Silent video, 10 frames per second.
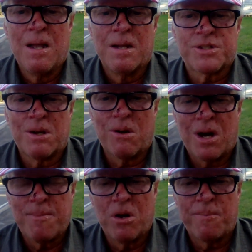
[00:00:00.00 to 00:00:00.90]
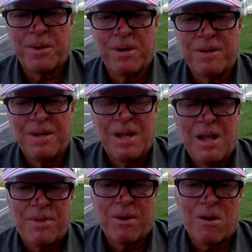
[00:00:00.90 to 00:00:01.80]
So I'm hoping
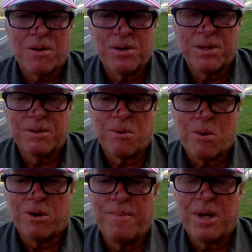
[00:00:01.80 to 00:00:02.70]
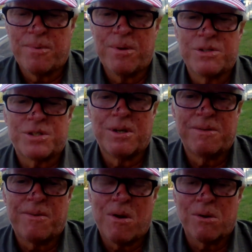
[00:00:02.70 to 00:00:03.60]
that all good and loyal members of
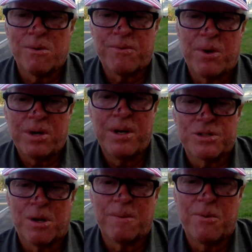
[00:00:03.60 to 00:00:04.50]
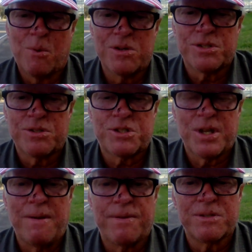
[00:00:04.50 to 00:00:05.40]
all of the various armed forces are
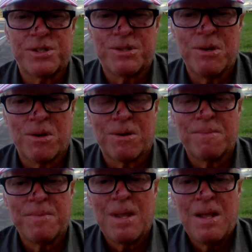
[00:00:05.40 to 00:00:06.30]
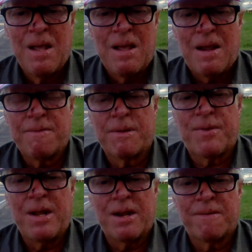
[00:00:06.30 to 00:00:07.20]
safe and secure, and that
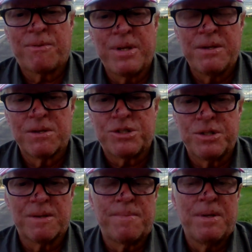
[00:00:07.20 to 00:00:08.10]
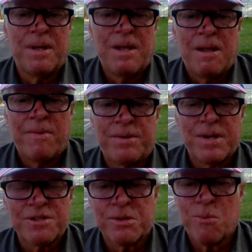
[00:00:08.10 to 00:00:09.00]
they have leadership that
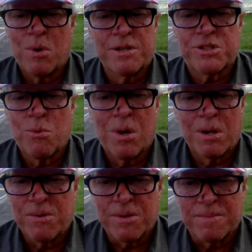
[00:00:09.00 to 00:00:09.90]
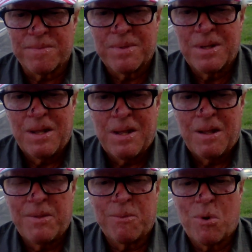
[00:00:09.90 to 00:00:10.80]
doesn't want to squander them,
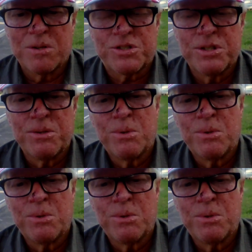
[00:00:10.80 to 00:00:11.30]
that wants to